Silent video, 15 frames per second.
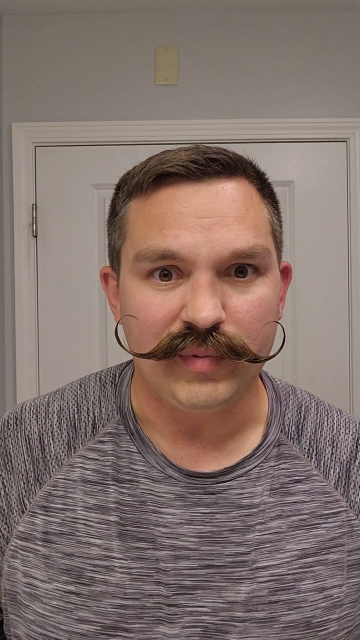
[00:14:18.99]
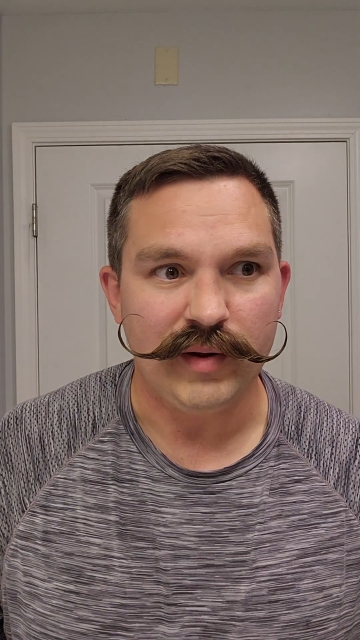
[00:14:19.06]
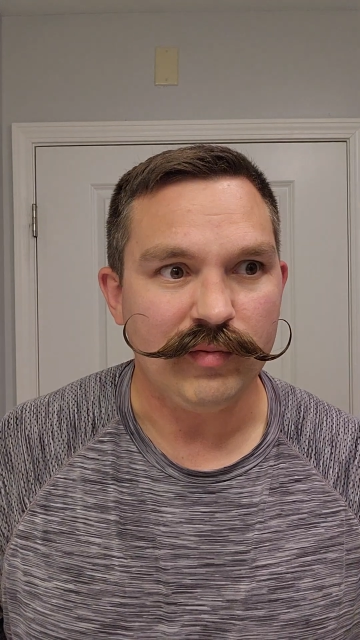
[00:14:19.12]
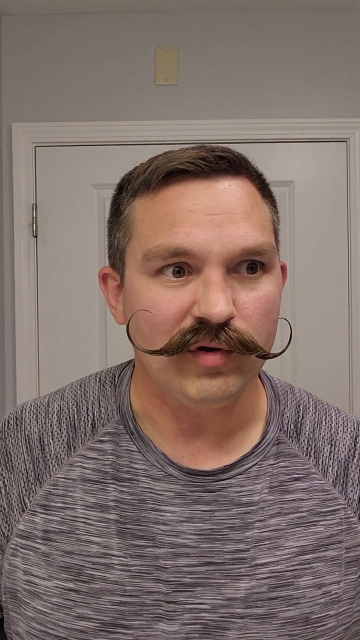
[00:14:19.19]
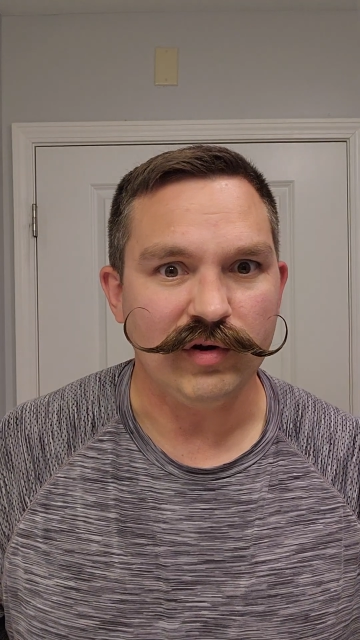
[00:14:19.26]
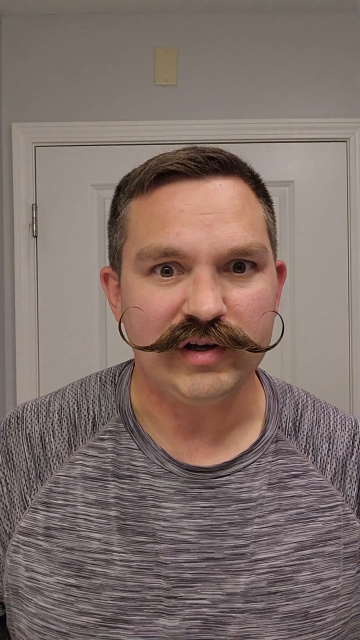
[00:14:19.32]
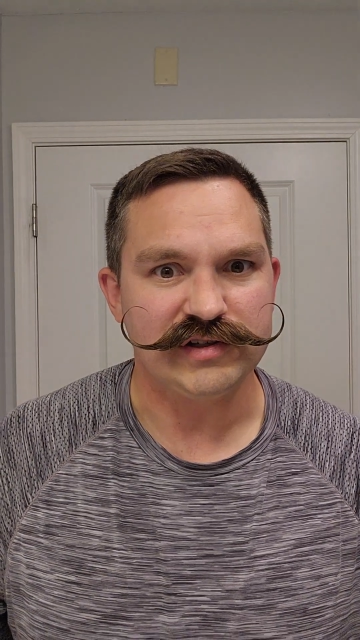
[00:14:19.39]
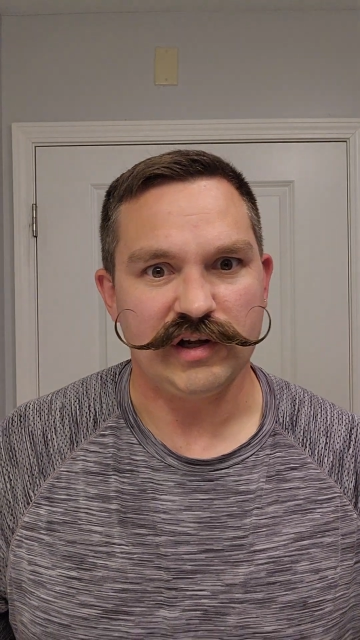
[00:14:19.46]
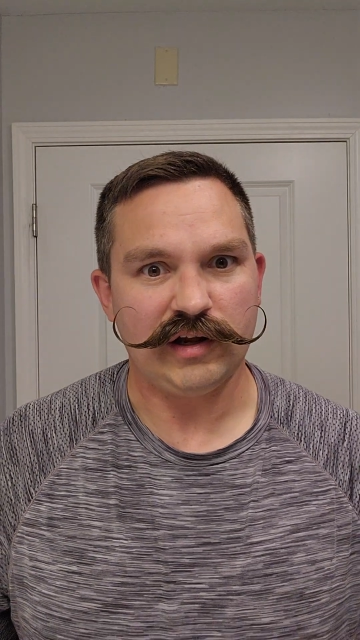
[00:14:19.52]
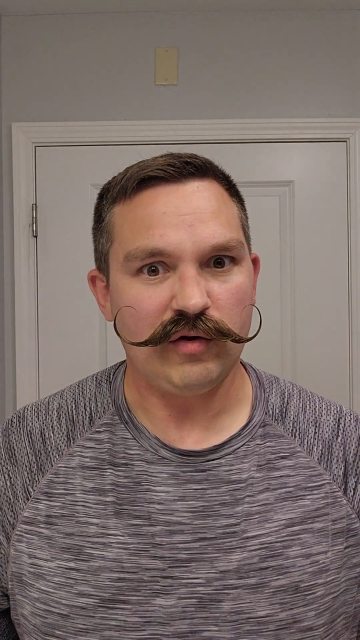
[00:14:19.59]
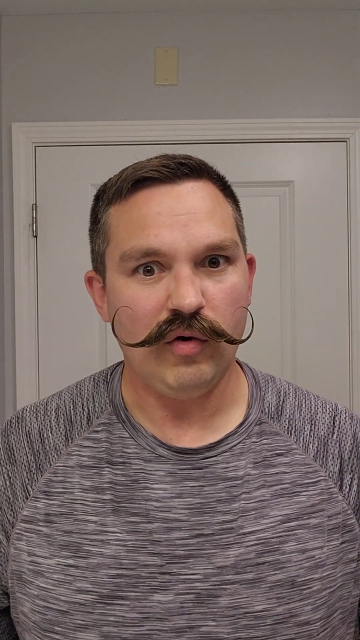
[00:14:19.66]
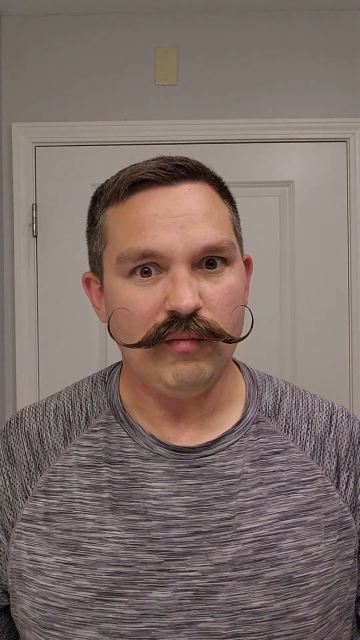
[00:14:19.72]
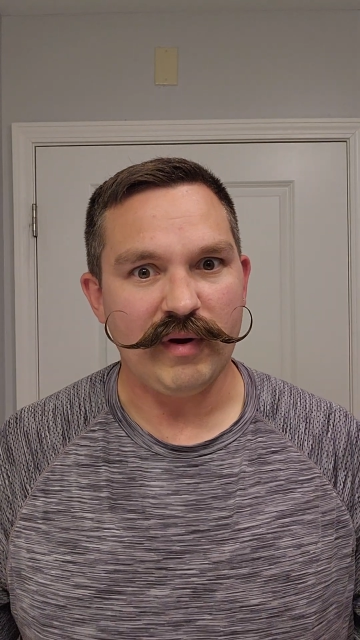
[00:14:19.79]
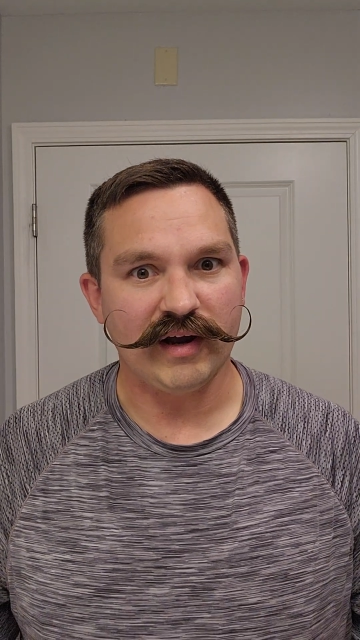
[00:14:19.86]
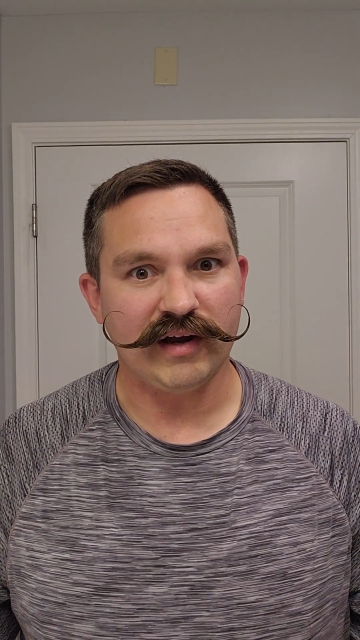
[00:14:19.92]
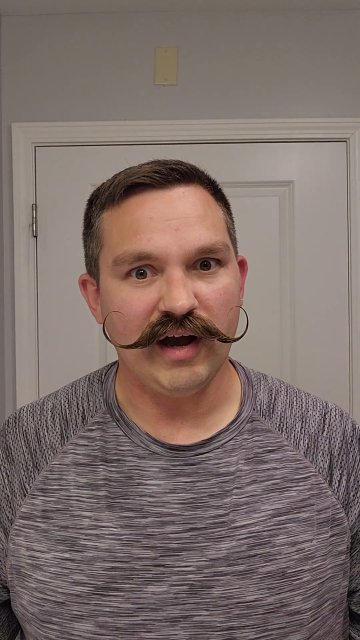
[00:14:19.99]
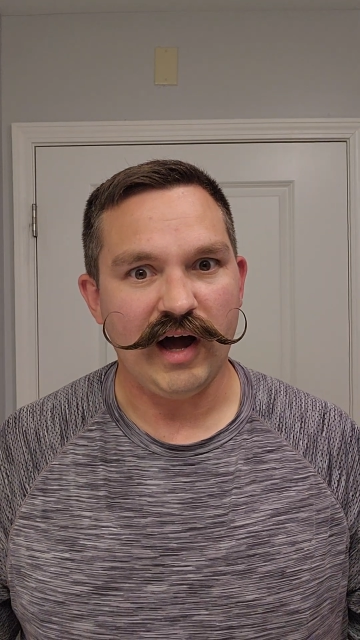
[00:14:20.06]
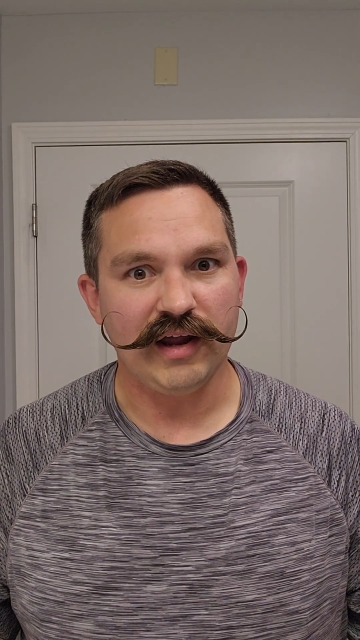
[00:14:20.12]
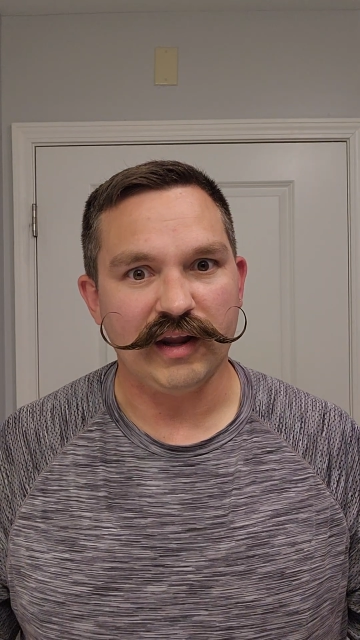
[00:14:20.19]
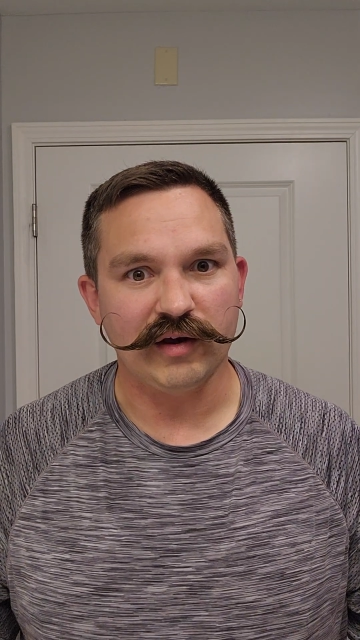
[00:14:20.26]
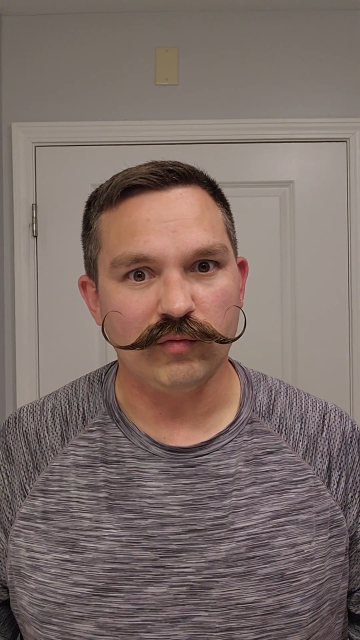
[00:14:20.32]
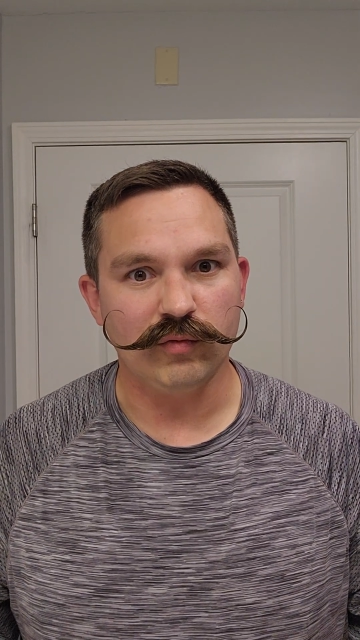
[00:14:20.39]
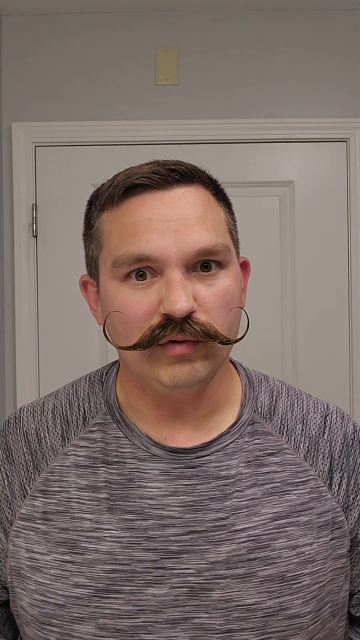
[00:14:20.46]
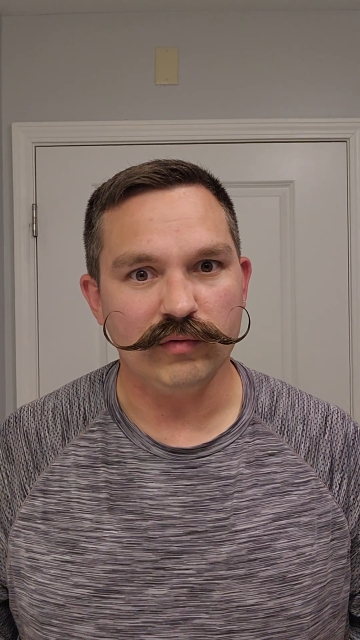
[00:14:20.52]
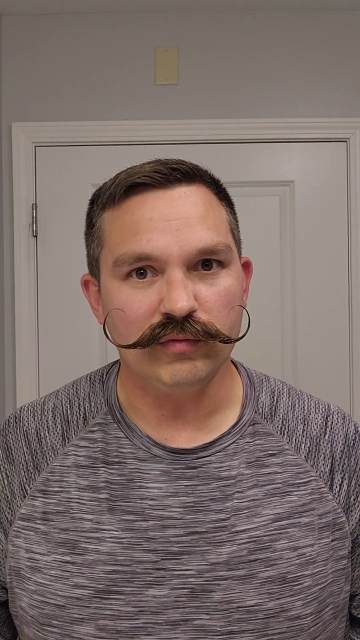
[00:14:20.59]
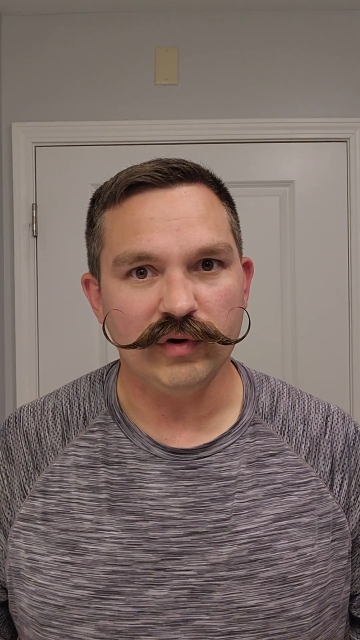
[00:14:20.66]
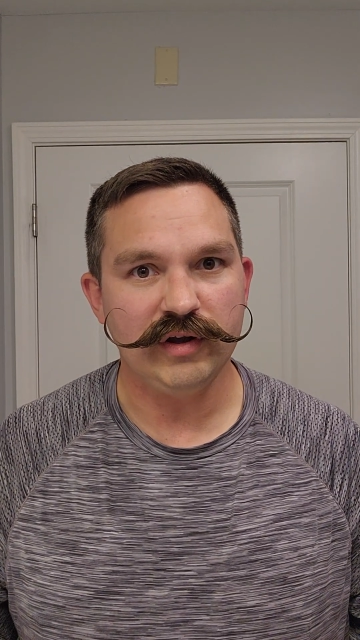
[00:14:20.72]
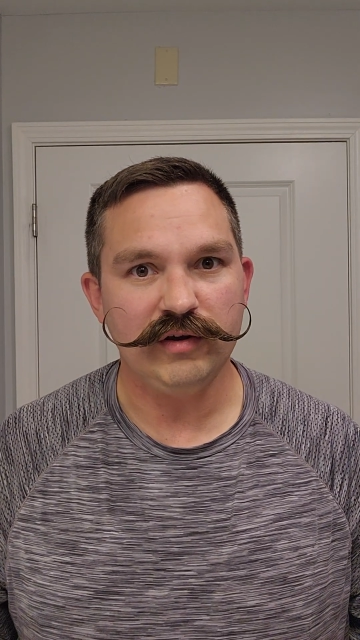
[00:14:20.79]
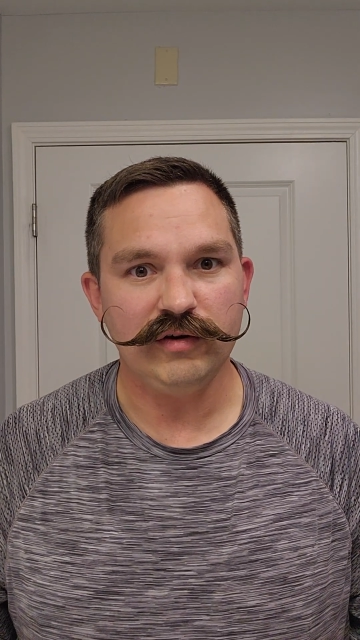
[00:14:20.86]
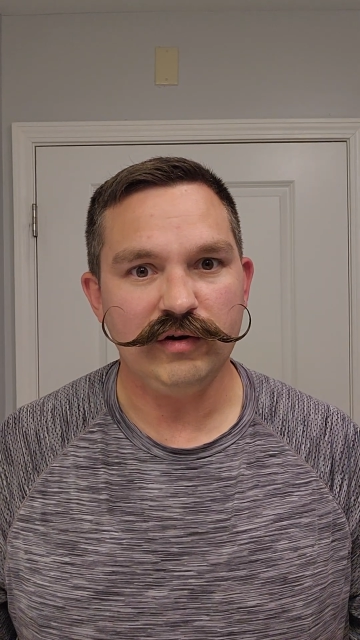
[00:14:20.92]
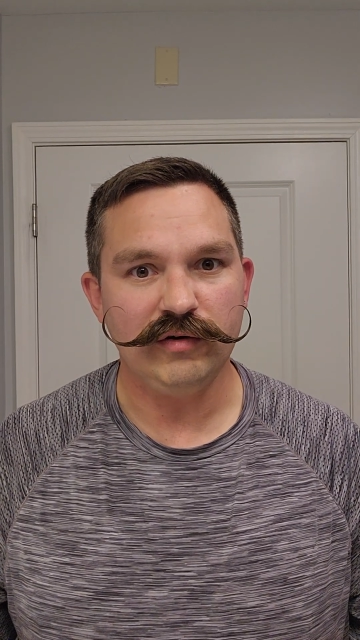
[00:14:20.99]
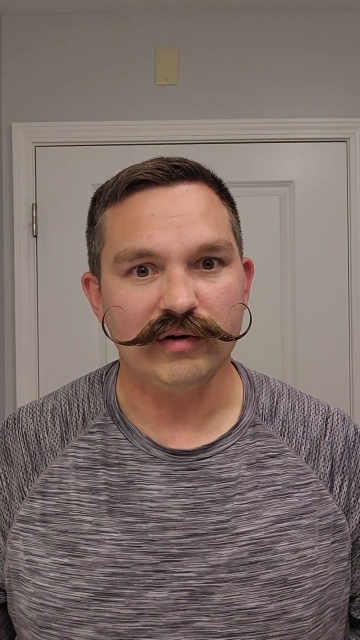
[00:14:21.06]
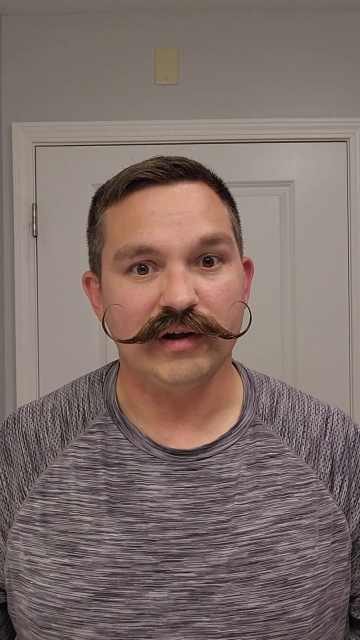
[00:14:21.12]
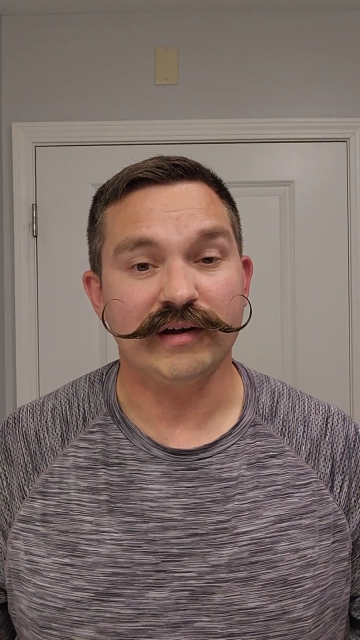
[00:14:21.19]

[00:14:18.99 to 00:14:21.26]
People look at you like, "Oh my God, like what are you doing?"